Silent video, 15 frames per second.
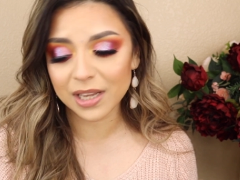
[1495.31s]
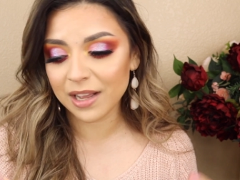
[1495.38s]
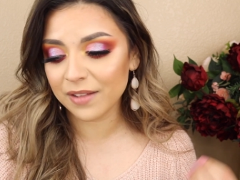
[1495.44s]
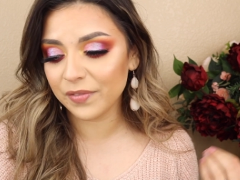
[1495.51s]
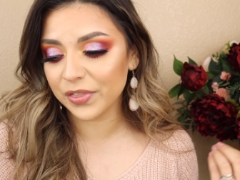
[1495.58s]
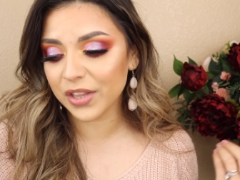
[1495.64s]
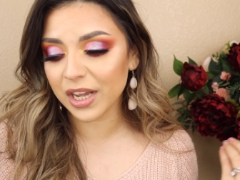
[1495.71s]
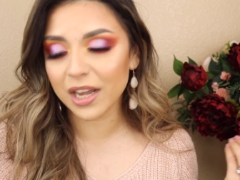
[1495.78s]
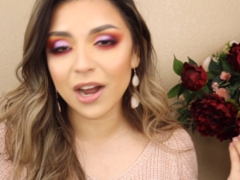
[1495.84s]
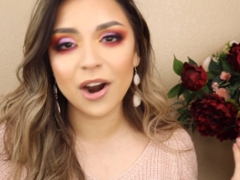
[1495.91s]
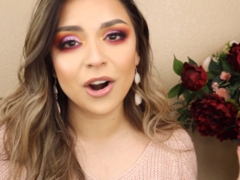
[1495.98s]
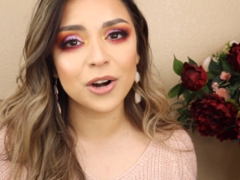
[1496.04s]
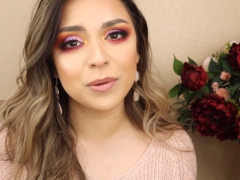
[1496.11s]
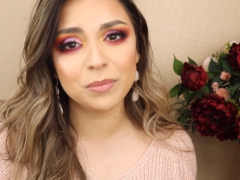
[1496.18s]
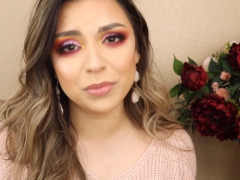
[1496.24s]
and they
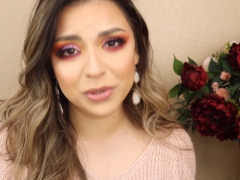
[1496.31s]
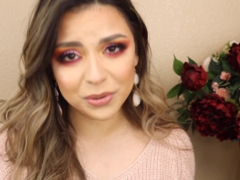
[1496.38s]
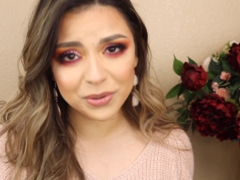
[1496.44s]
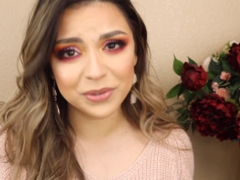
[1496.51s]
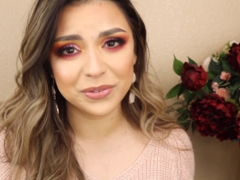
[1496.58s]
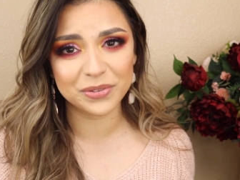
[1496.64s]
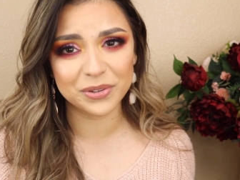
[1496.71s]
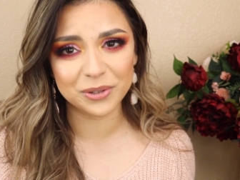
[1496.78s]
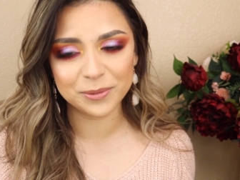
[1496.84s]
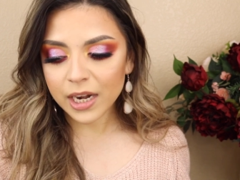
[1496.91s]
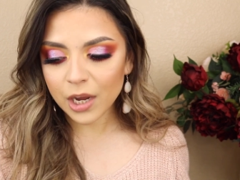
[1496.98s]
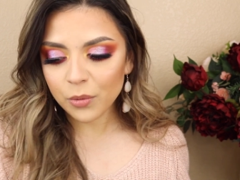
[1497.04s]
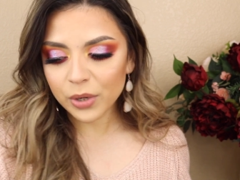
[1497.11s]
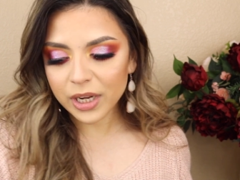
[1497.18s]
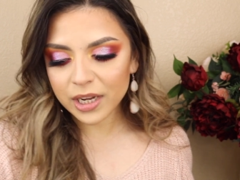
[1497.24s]
are beautiful.
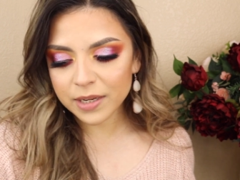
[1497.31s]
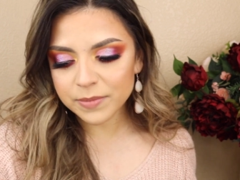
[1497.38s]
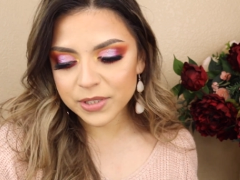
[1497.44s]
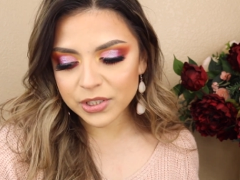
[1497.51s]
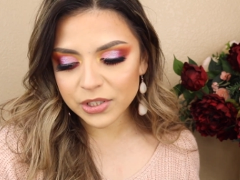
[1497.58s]
Now when it comes